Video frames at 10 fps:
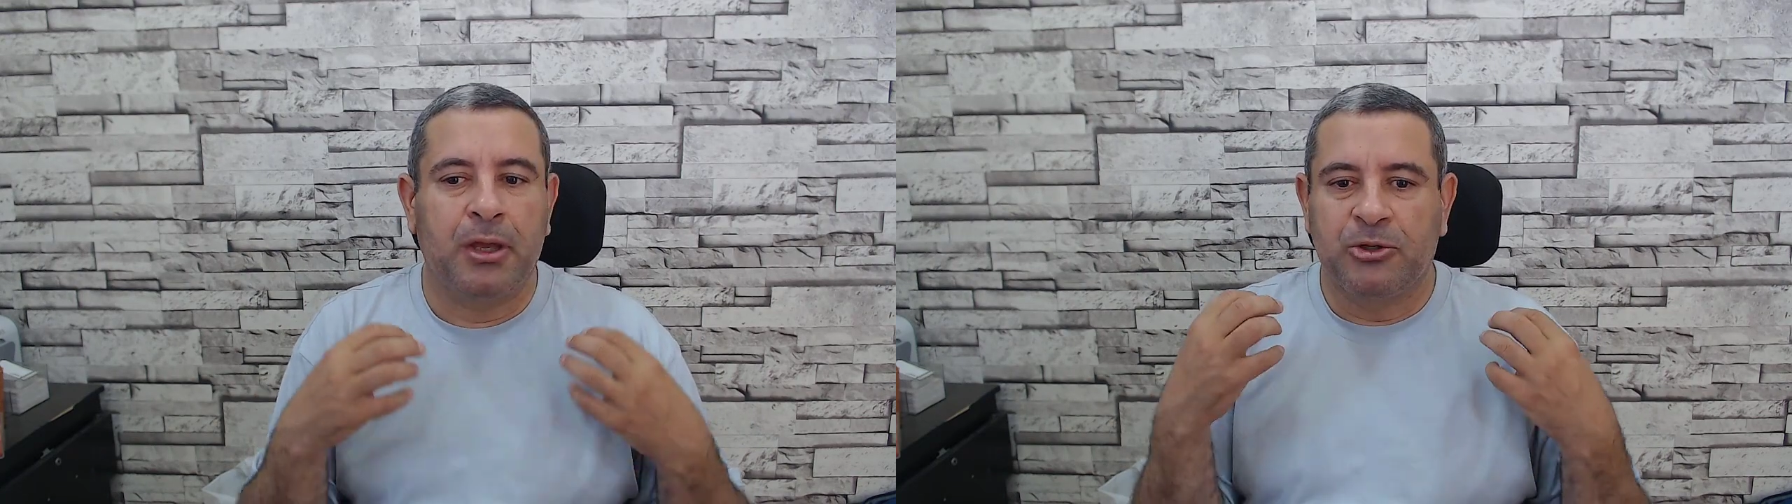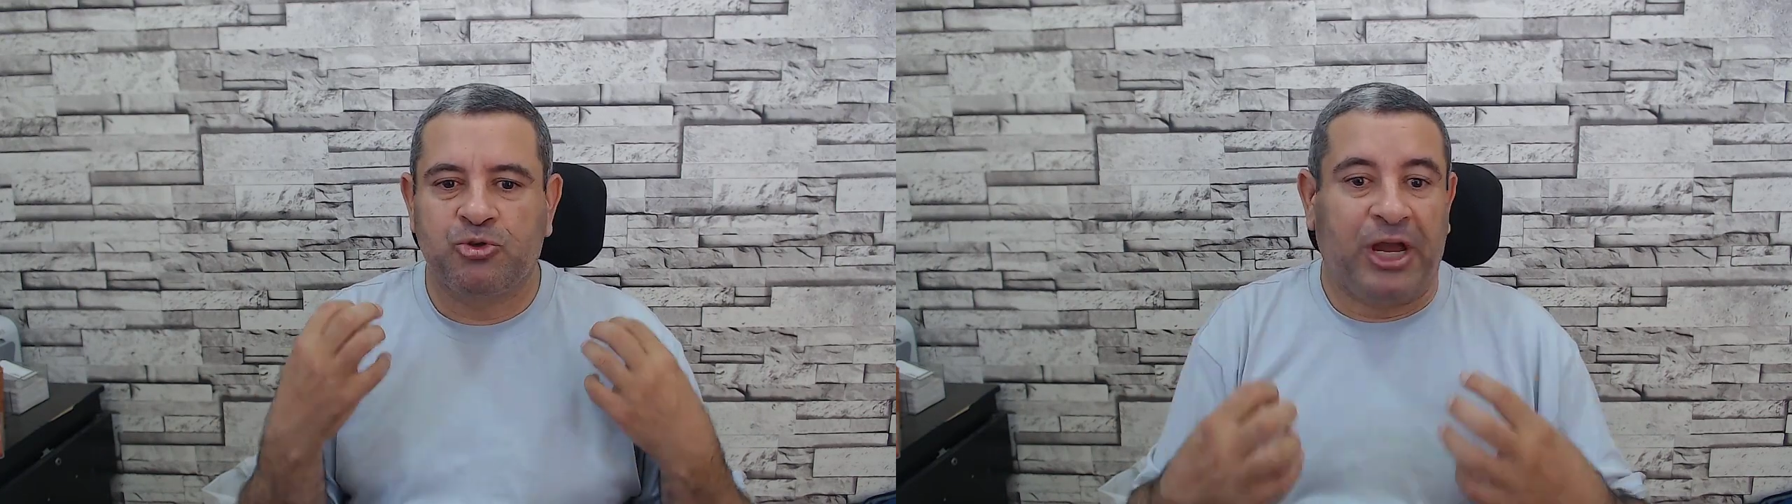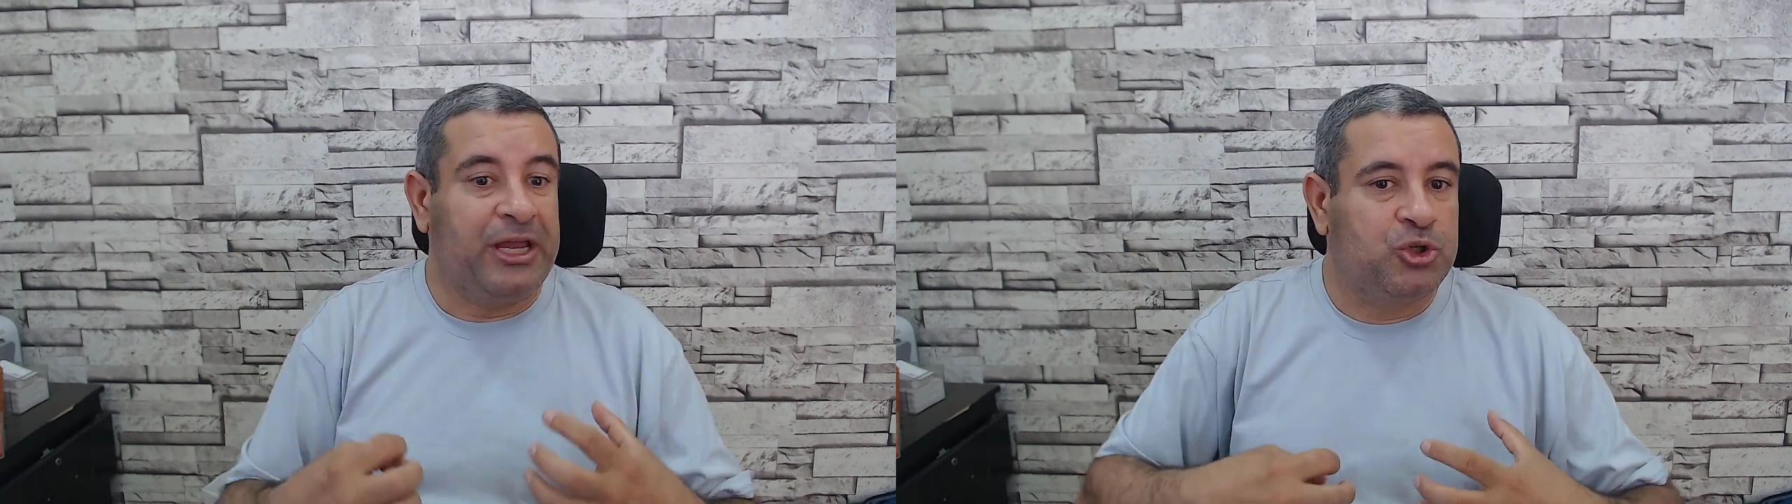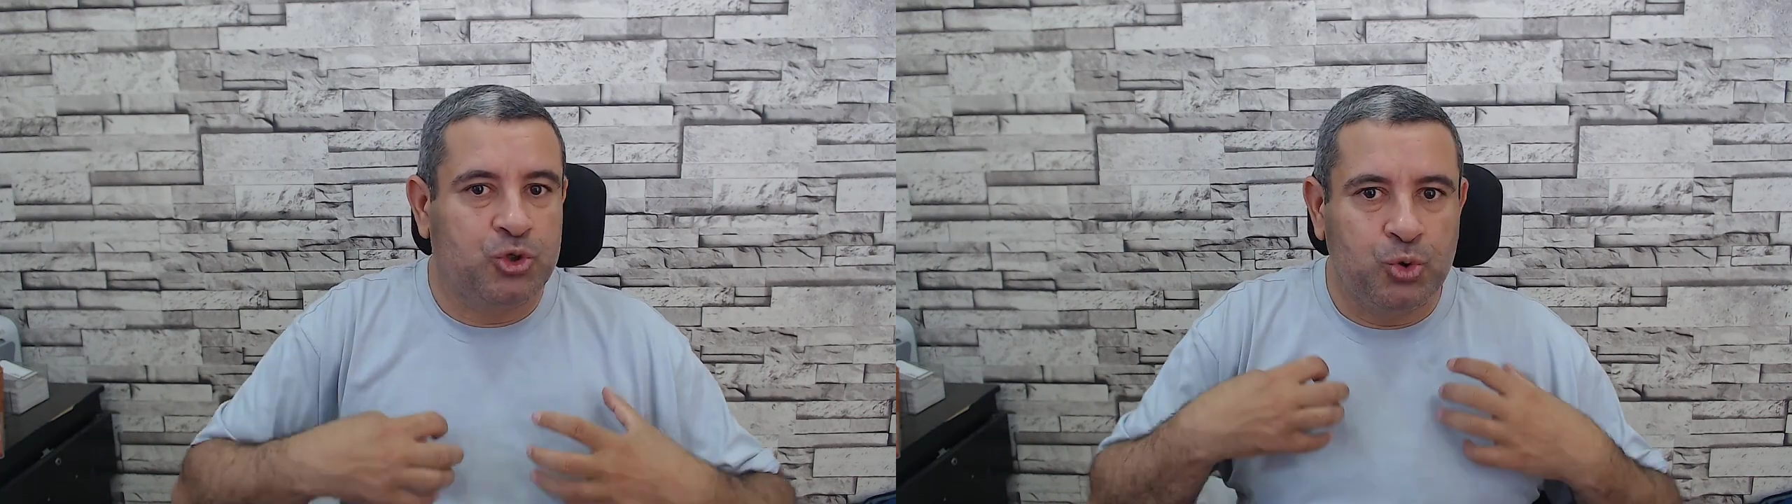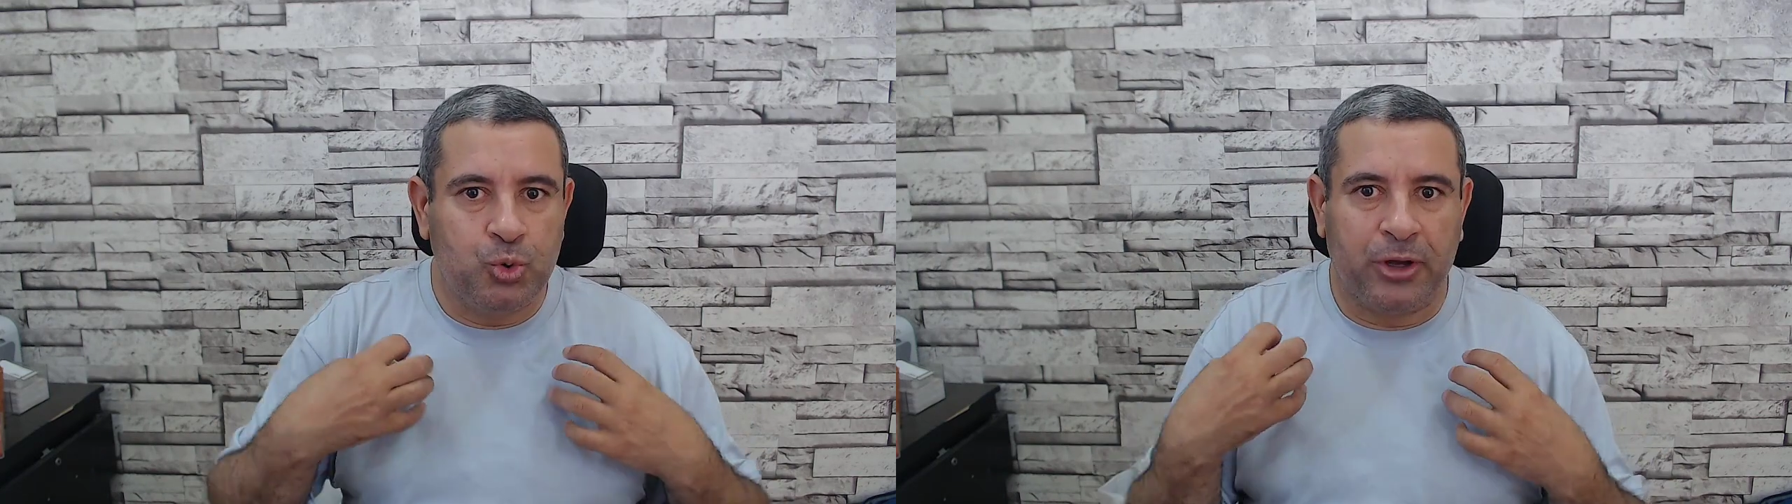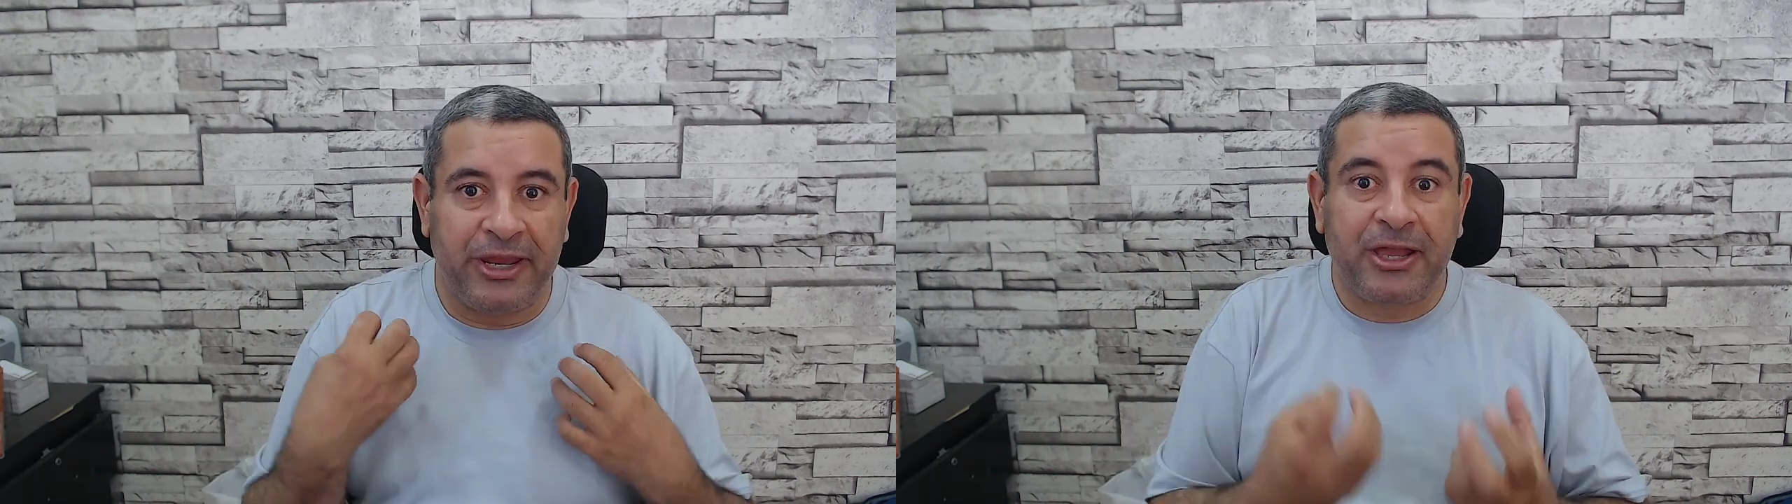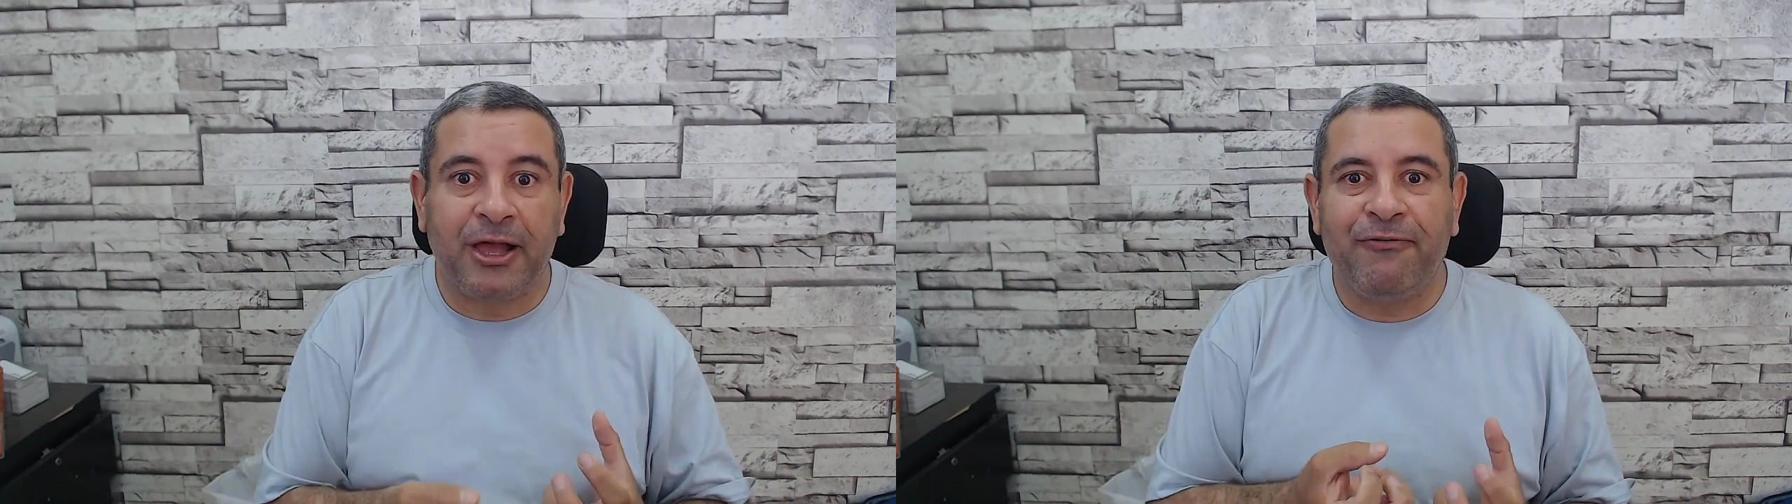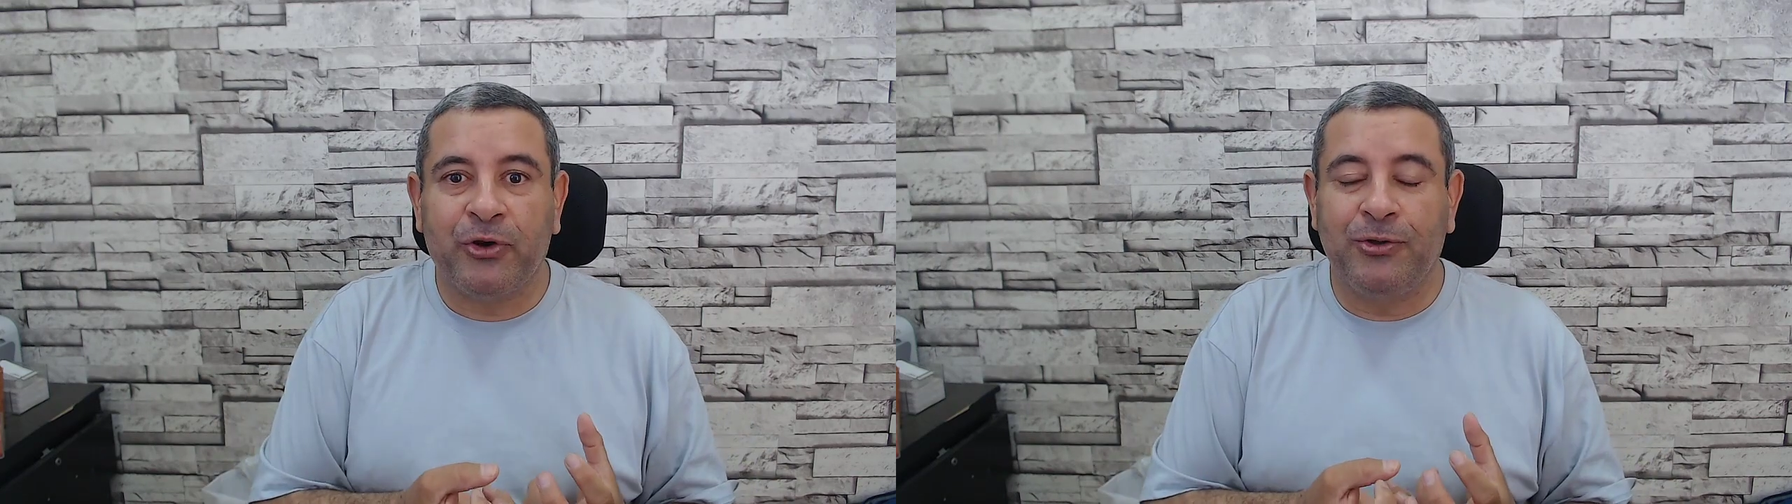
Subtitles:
trying to recover